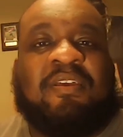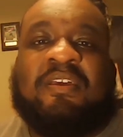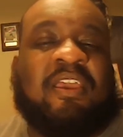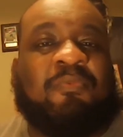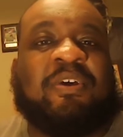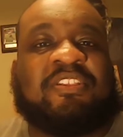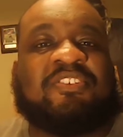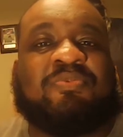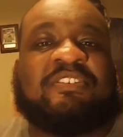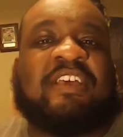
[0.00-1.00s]
And with this
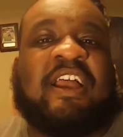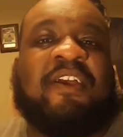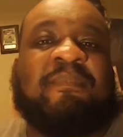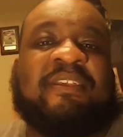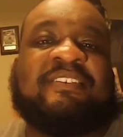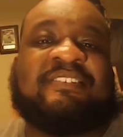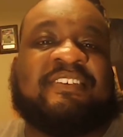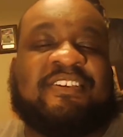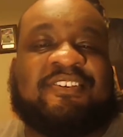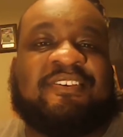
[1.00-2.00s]
retirement
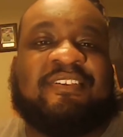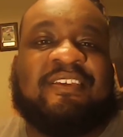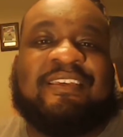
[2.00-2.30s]
decision,